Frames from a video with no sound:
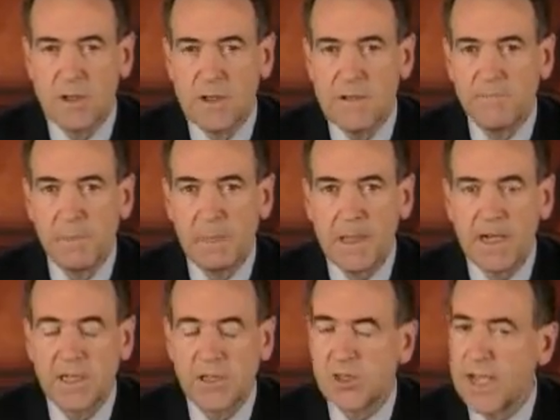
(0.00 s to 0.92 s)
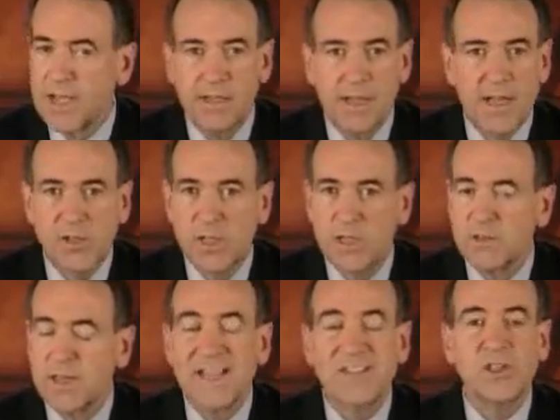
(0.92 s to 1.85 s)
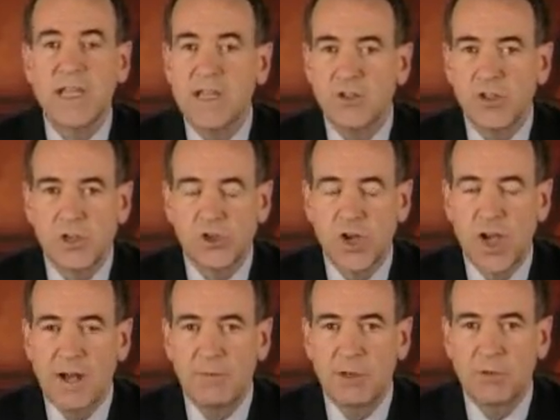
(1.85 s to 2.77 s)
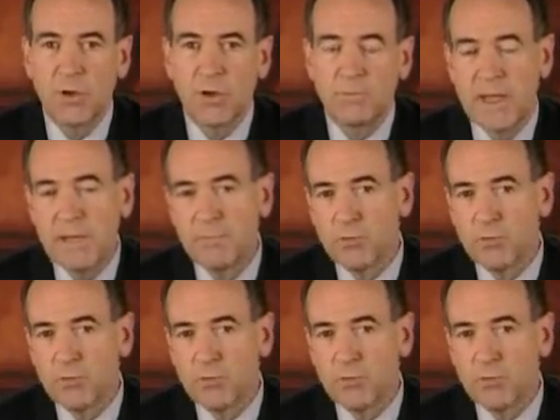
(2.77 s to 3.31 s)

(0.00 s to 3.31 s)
So second guessing, that's the easiest job in the world.